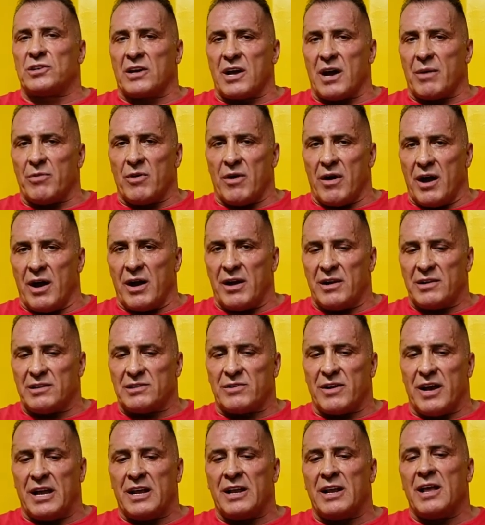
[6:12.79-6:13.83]
the
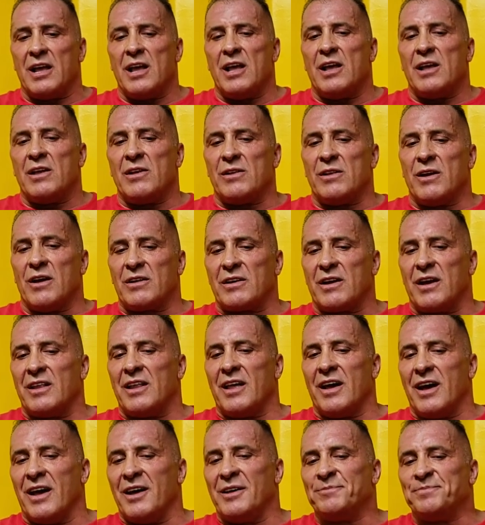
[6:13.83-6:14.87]
carbohydrates, right, you're not
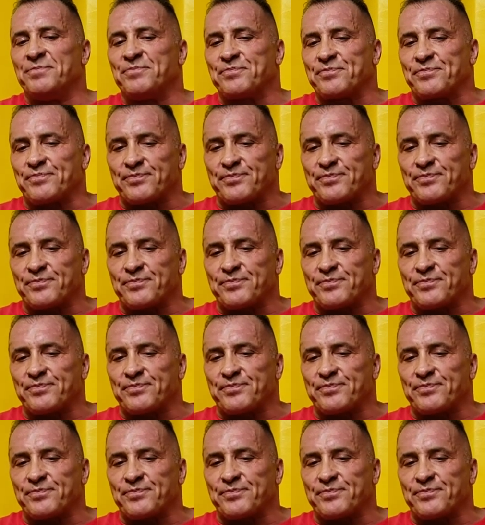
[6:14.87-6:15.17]
gonna